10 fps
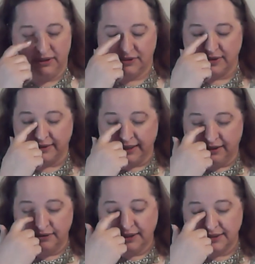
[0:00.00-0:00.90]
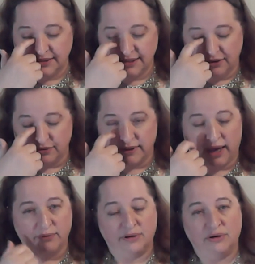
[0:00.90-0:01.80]
So I'd like you to consider
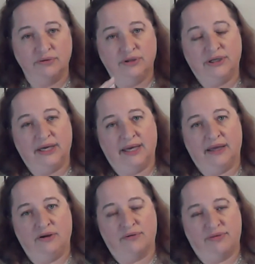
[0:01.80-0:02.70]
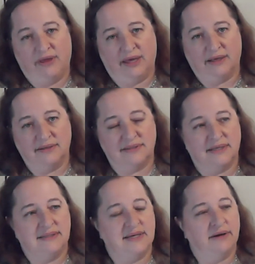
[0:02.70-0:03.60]
that when you're looking at your things
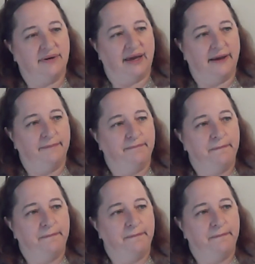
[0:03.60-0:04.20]
and say, okay,